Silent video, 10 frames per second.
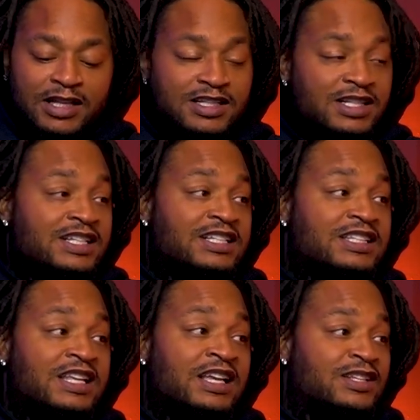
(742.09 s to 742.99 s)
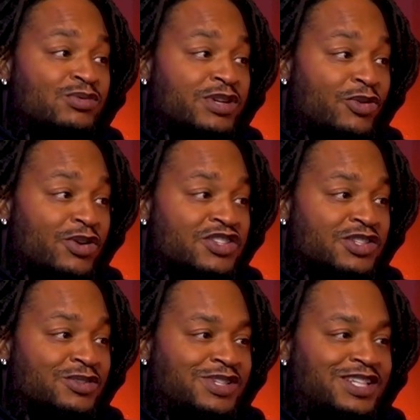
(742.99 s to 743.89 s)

because he stinks when they're rushing him.